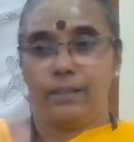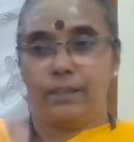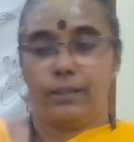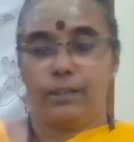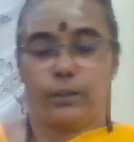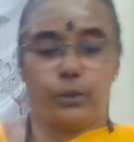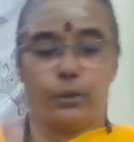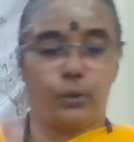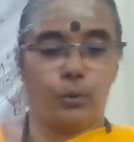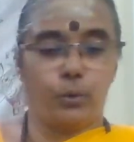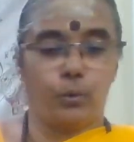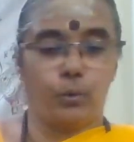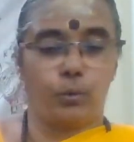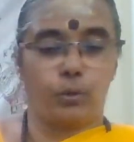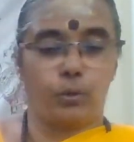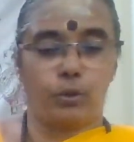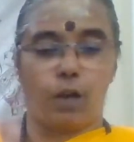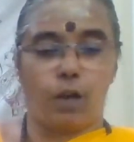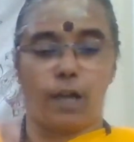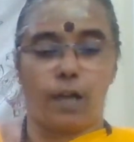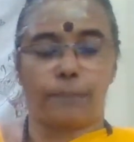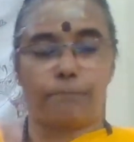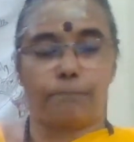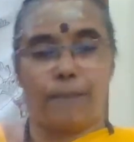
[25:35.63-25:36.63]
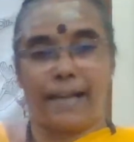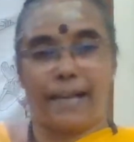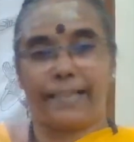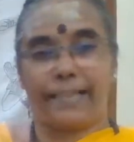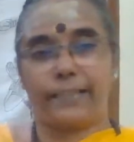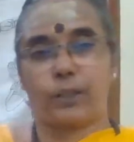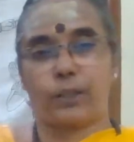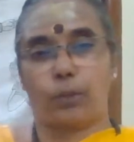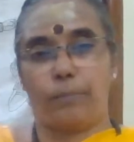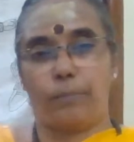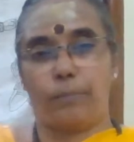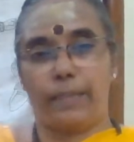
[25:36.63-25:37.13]
"You got
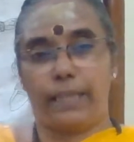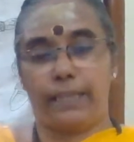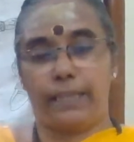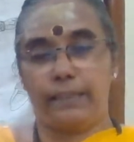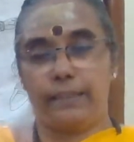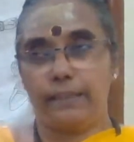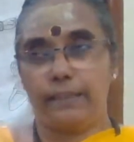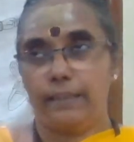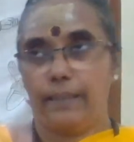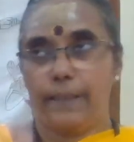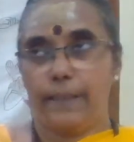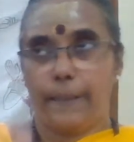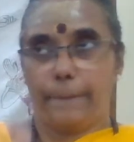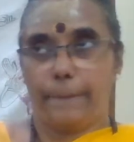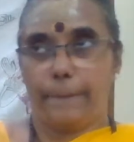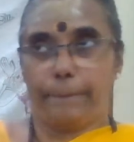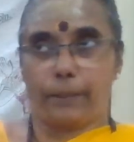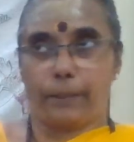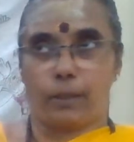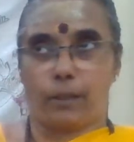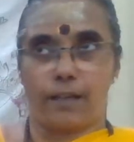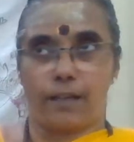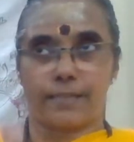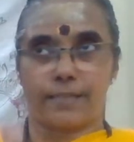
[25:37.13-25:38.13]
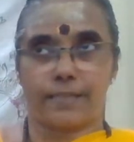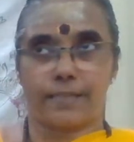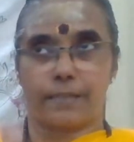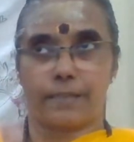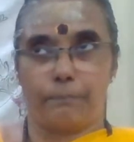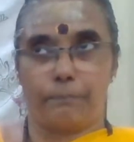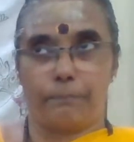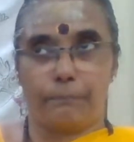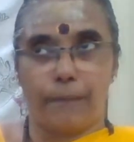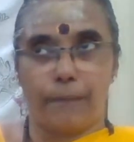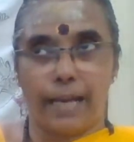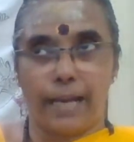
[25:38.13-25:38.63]
married to me because
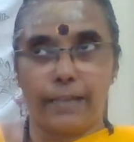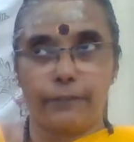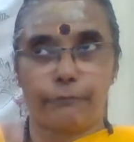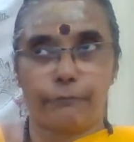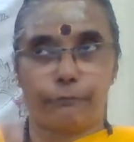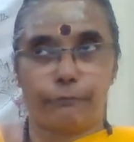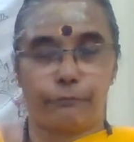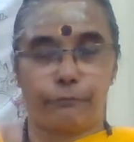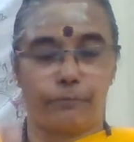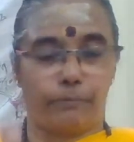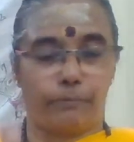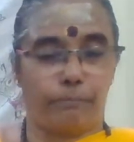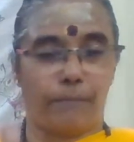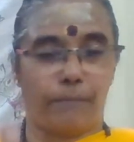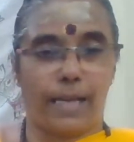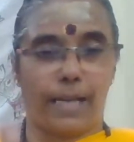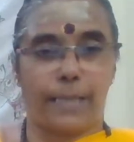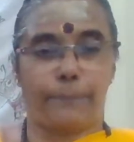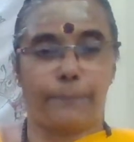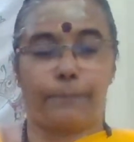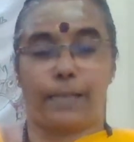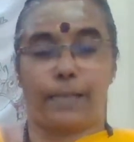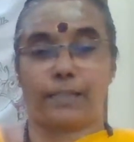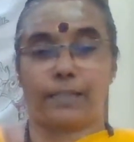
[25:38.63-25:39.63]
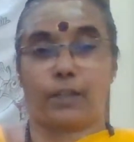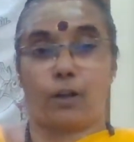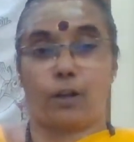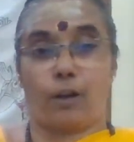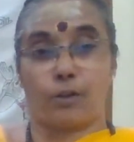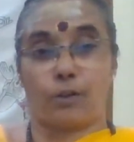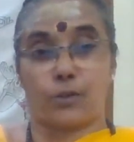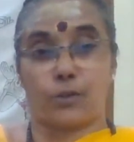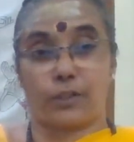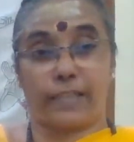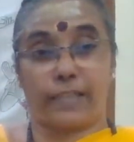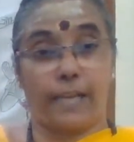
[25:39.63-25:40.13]
my brother
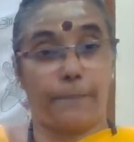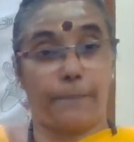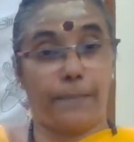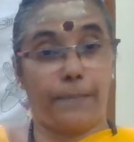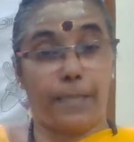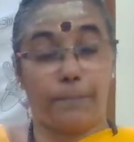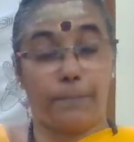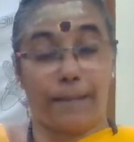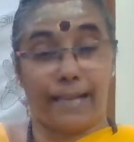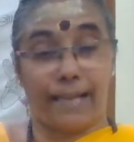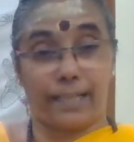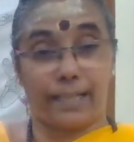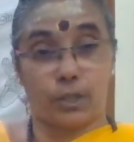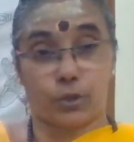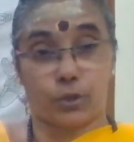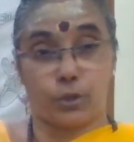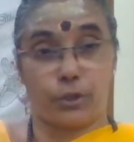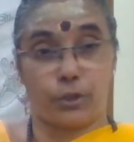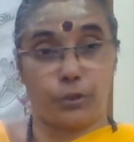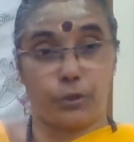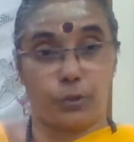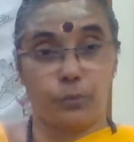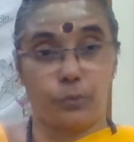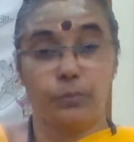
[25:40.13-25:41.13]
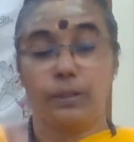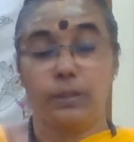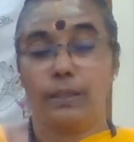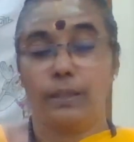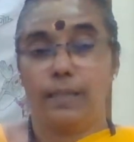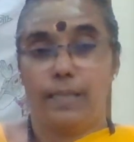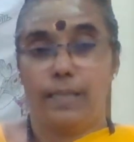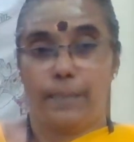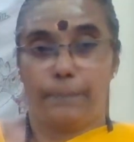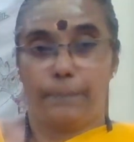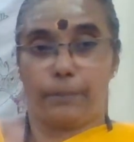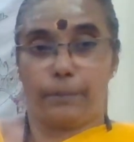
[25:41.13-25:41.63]
also gave me in marriage to you,
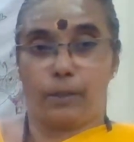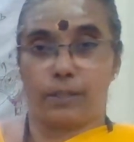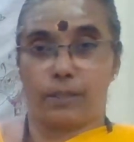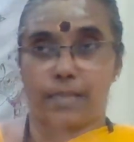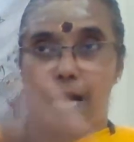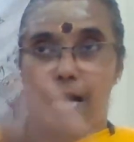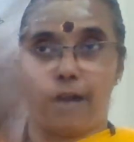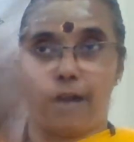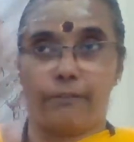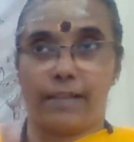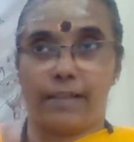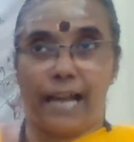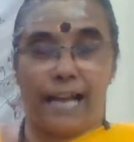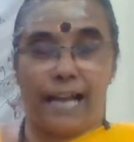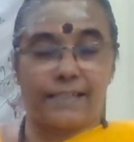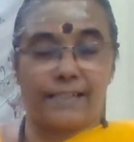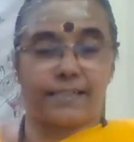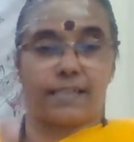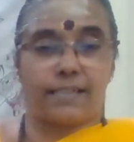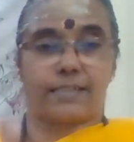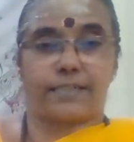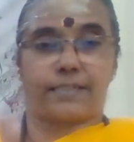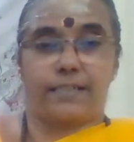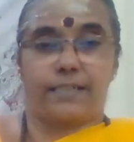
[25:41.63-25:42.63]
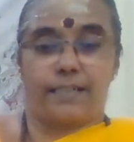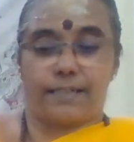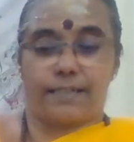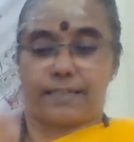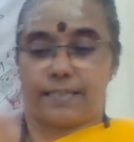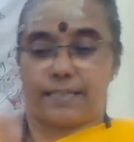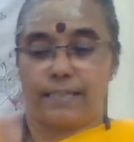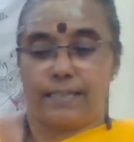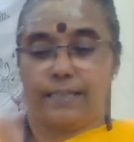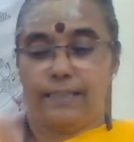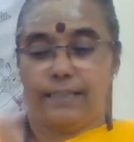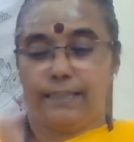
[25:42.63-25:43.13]
because our ancestors,
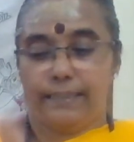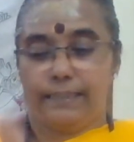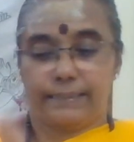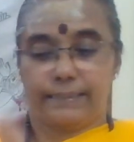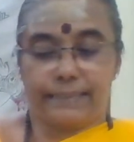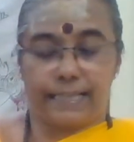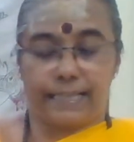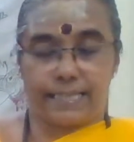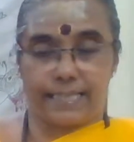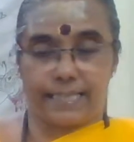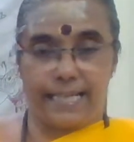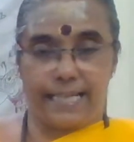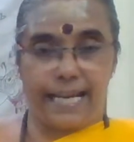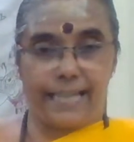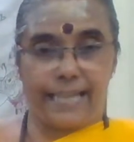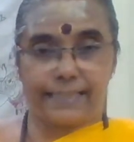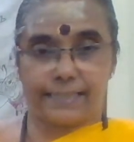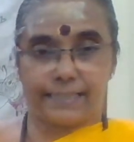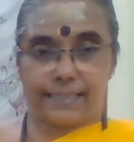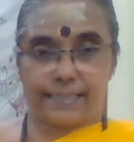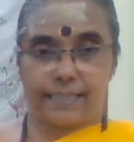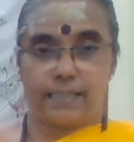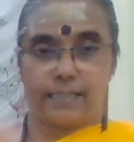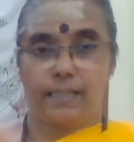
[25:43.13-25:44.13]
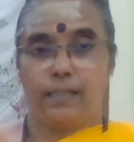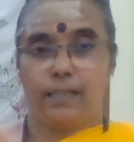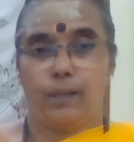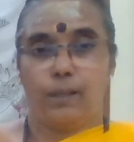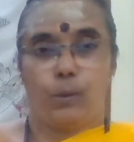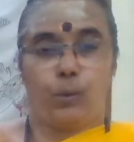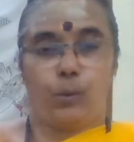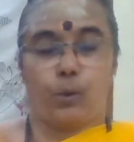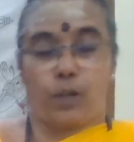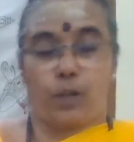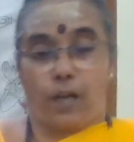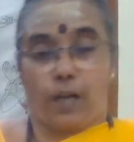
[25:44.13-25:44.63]
the snakes,
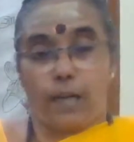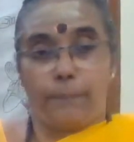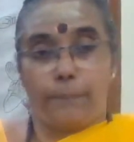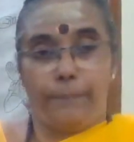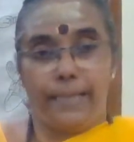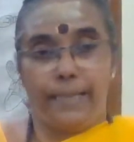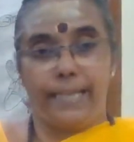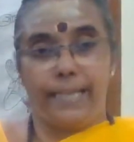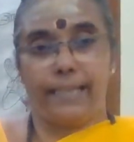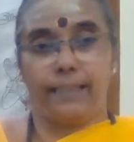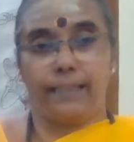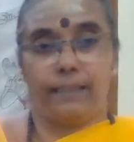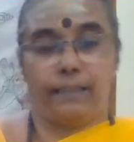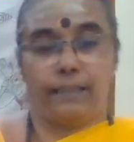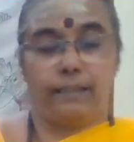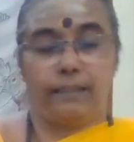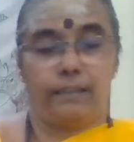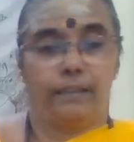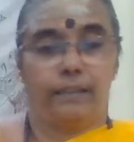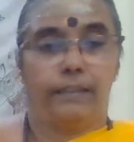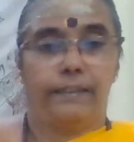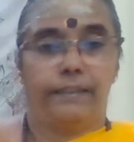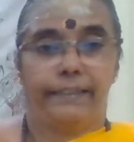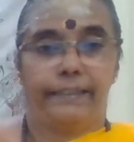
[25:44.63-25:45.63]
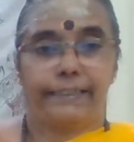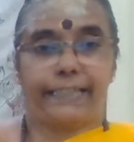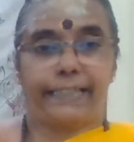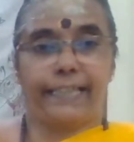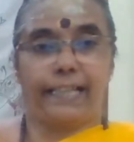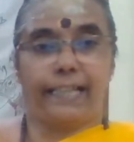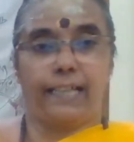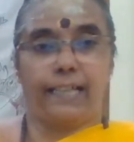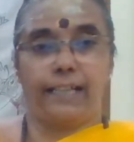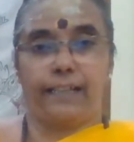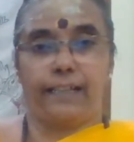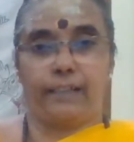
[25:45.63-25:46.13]
who are all being
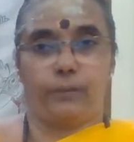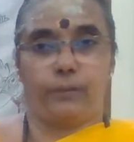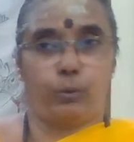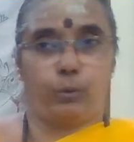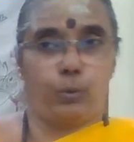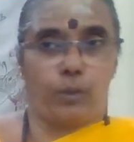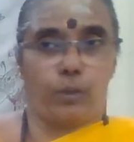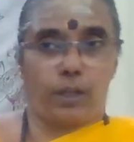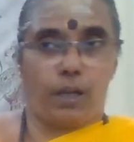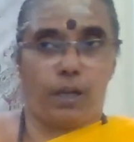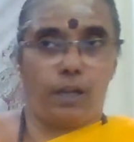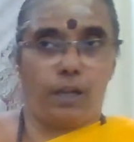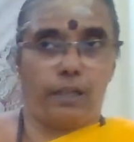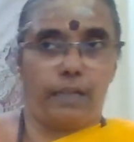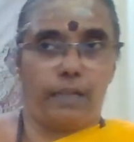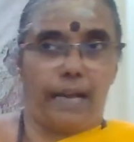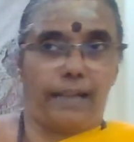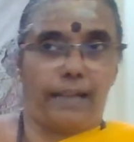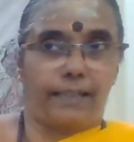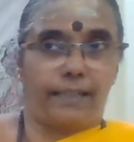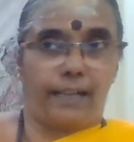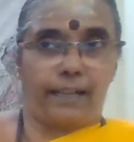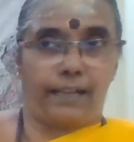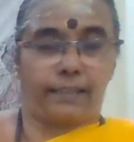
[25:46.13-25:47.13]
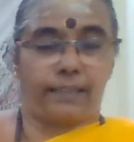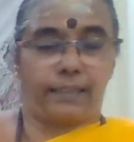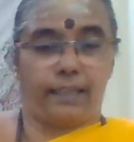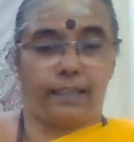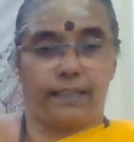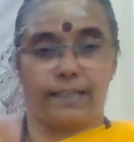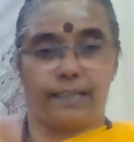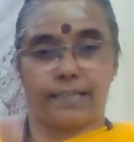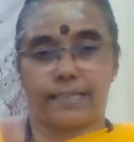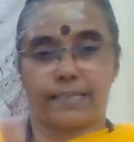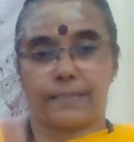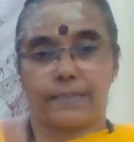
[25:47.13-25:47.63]
killed, who are all under a
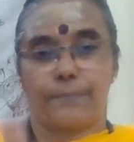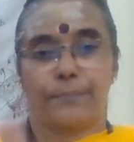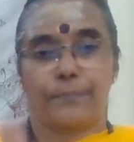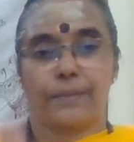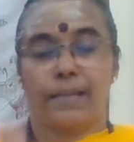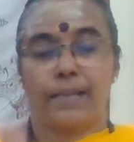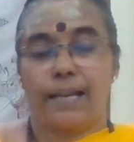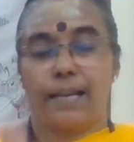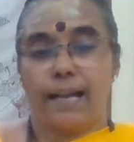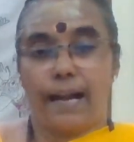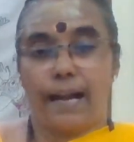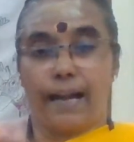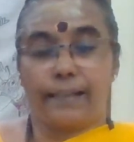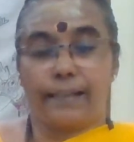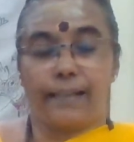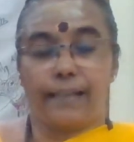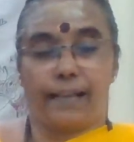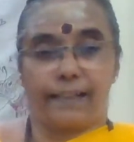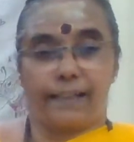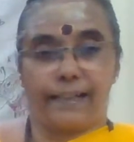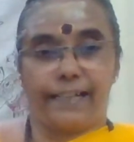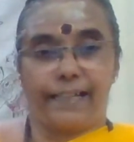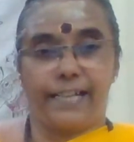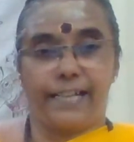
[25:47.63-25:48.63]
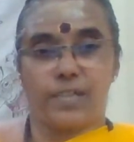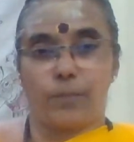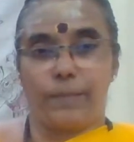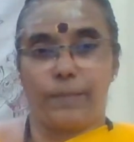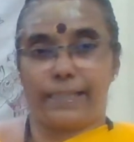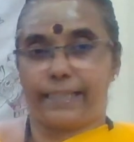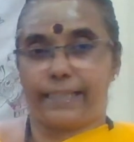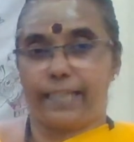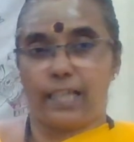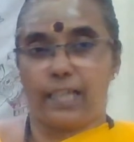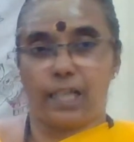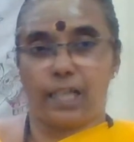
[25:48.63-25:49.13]
curse and are ready to be
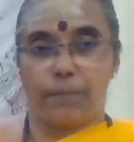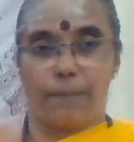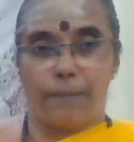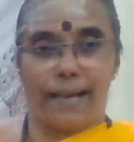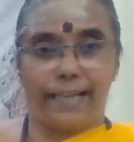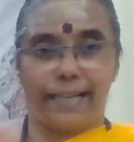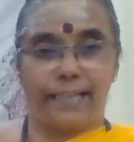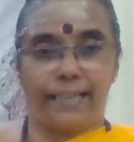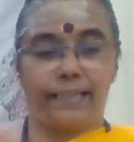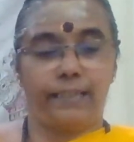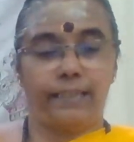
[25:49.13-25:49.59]
killed by